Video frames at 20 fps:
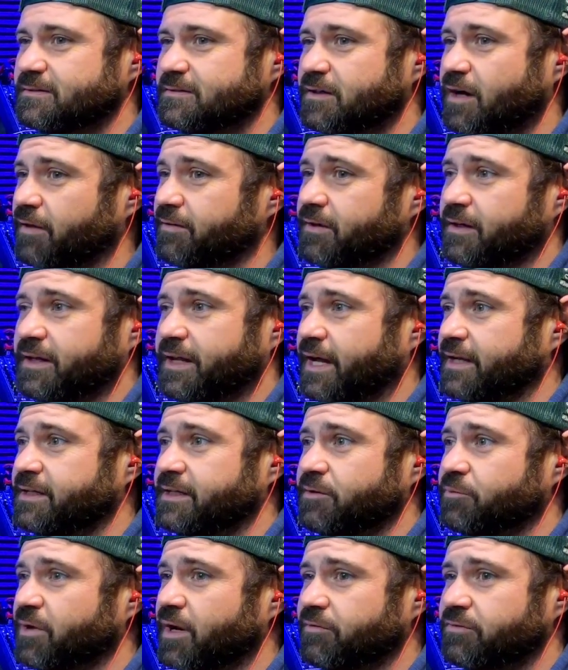Other than that,
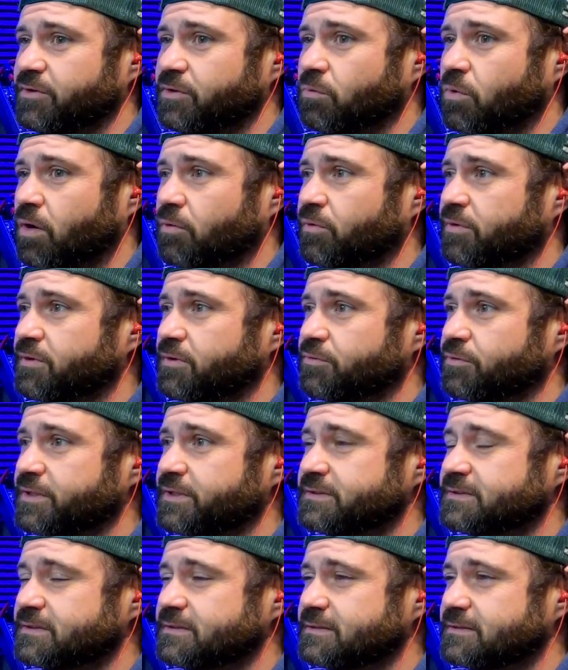eat whatever you want within reason.